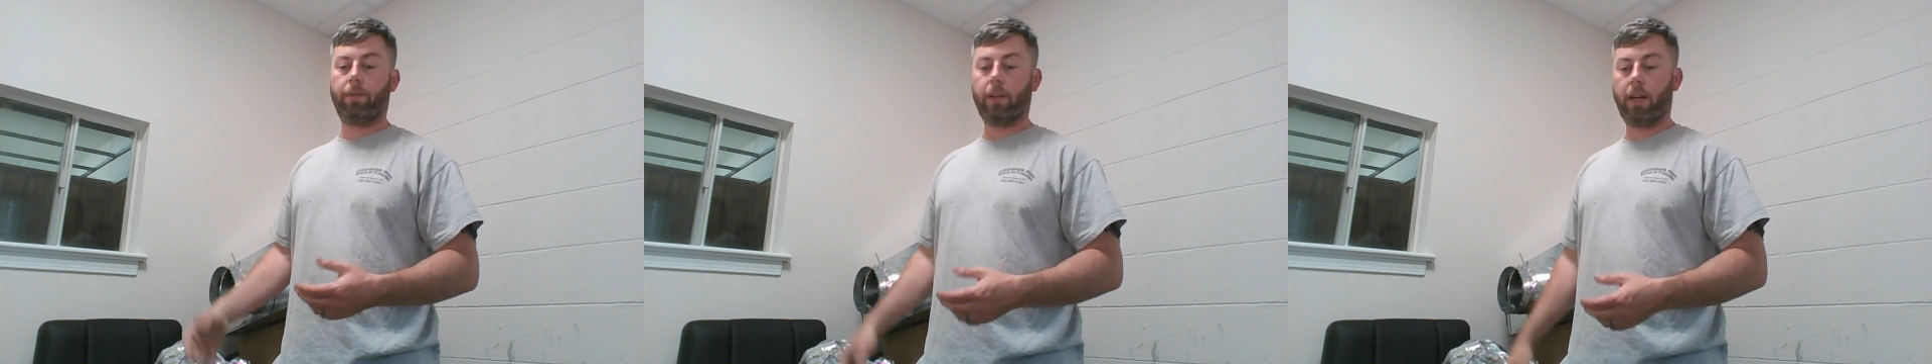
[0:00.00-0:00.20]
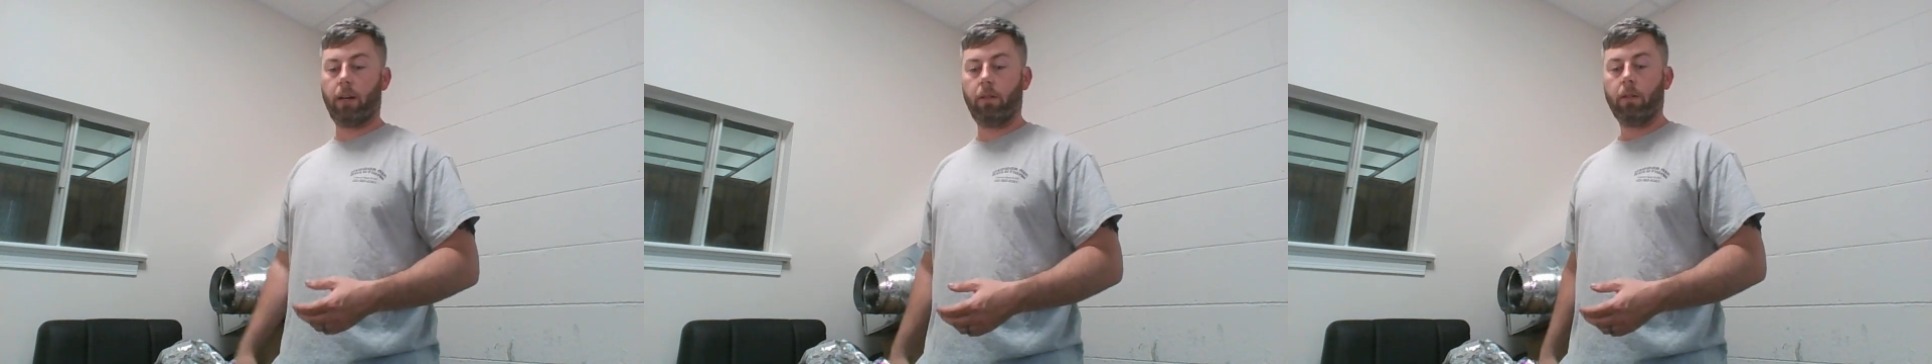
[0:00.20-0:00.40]

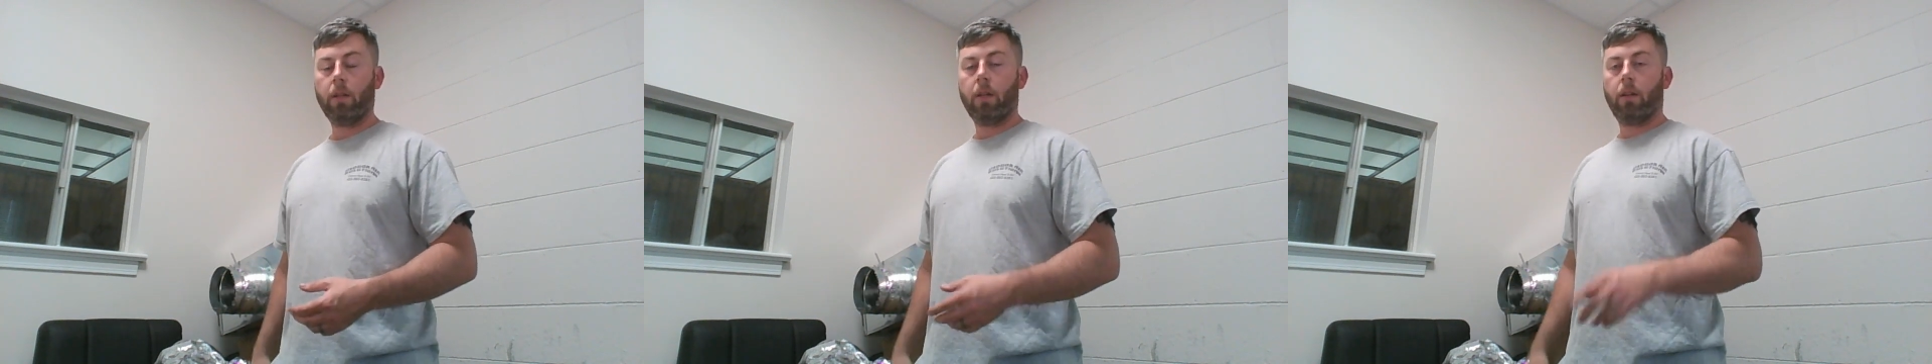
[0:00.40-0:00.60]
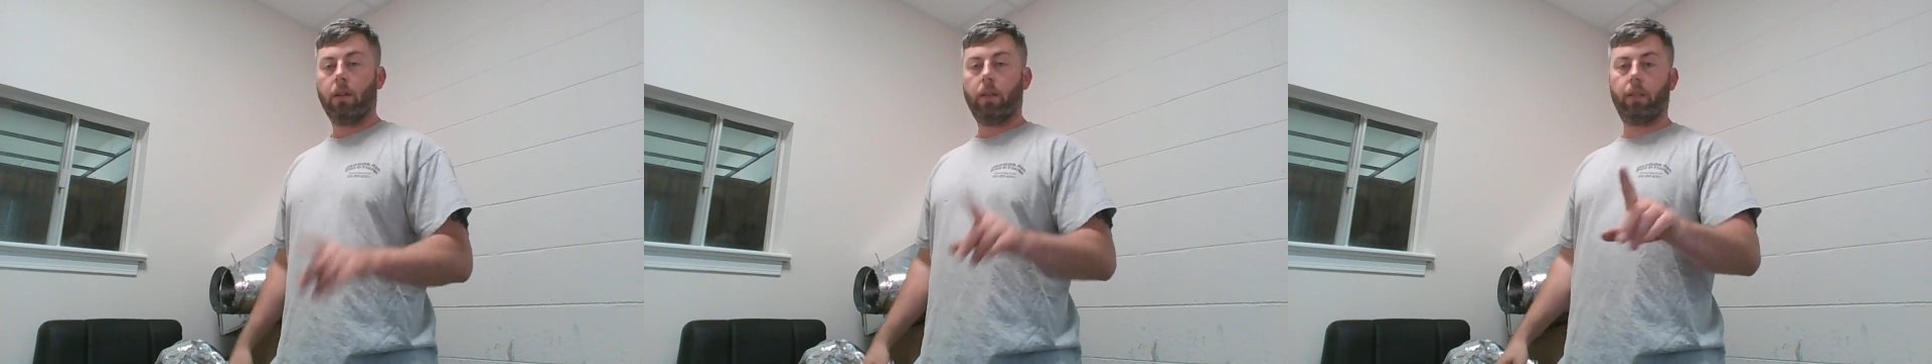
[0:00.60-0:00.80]
Now,
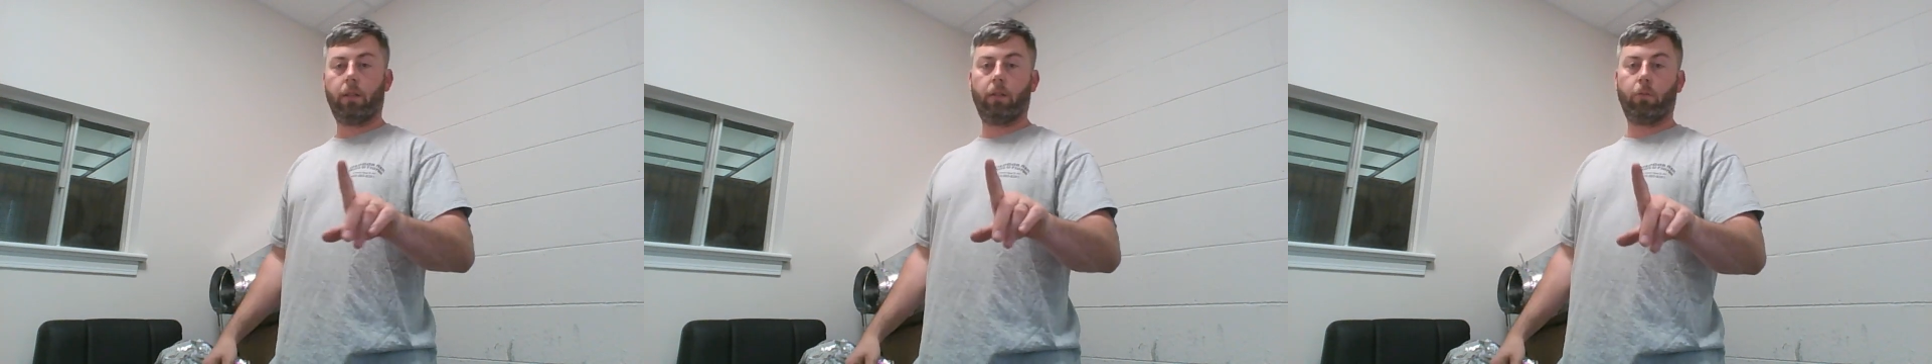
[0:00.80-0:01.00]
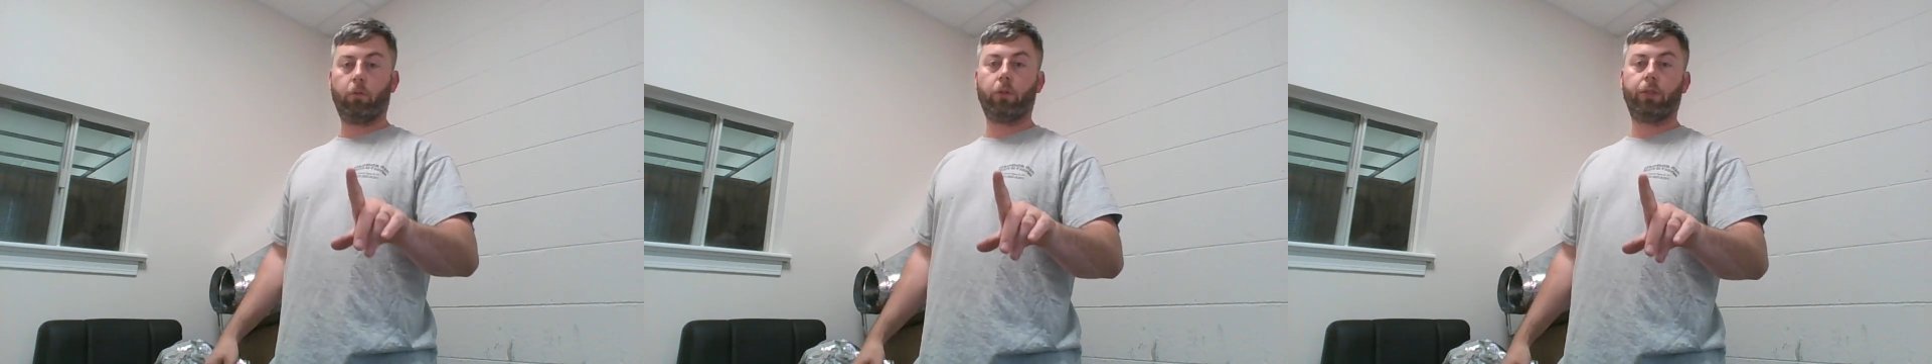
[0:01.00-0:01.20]

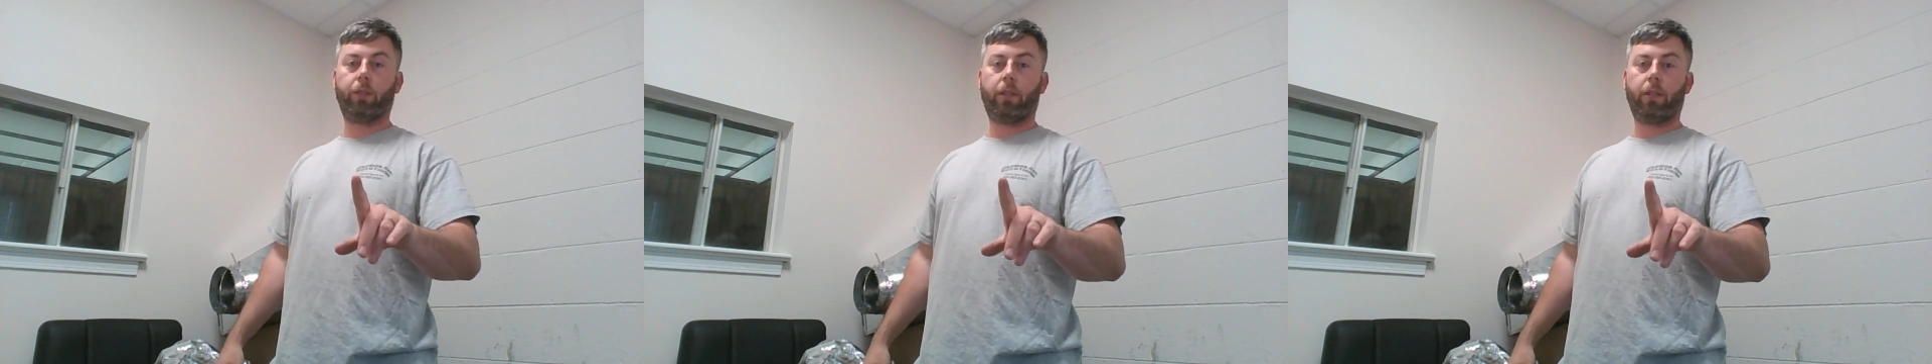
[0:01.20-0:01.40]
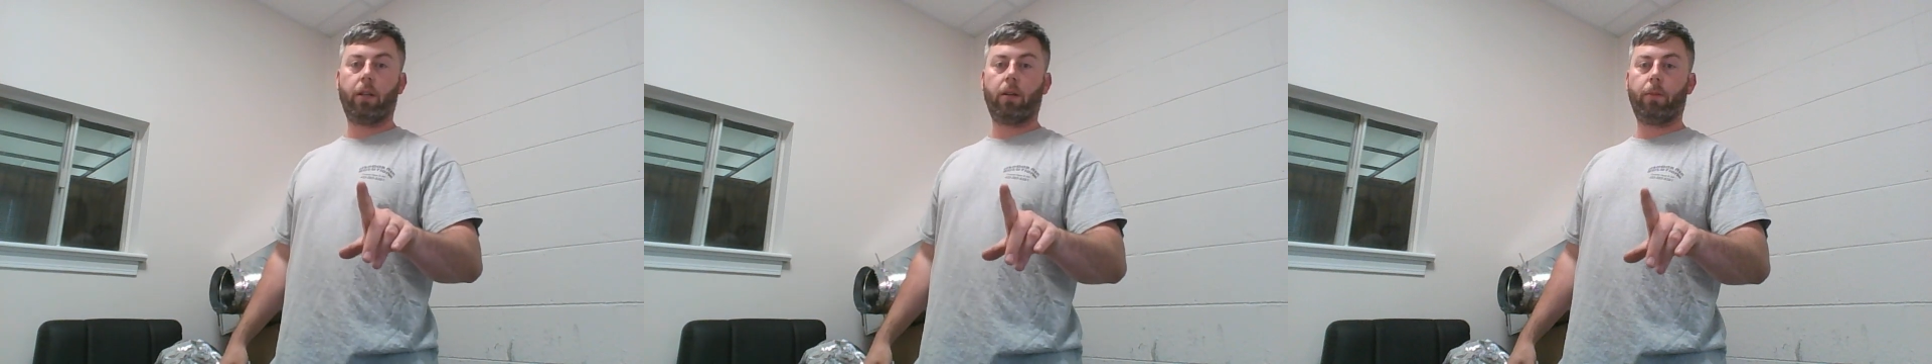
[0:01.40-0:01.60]
rules
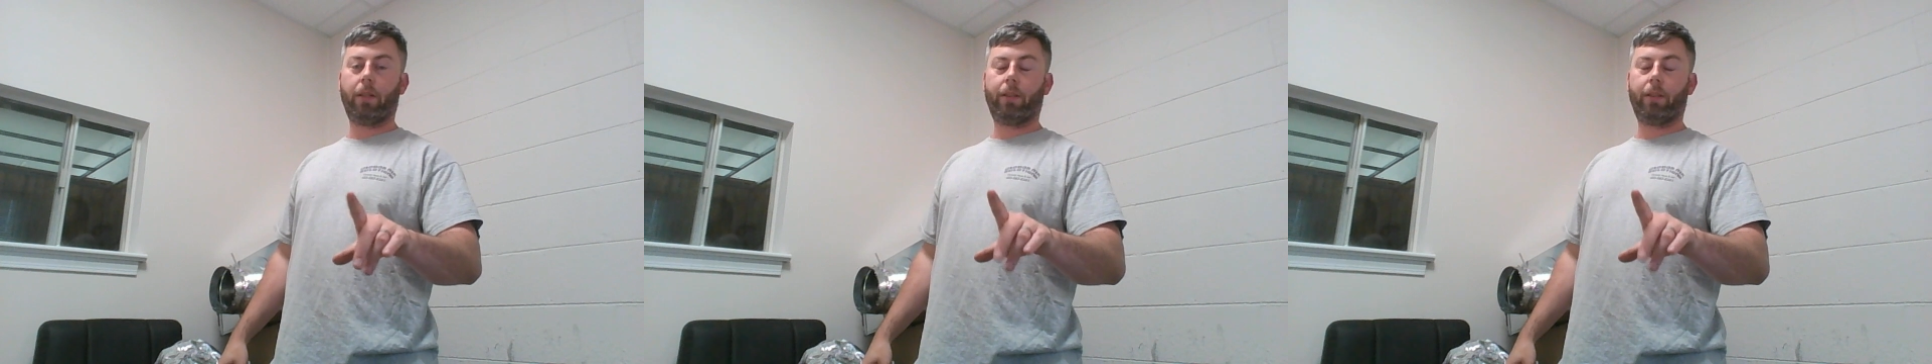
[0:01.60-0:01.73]
of thumb,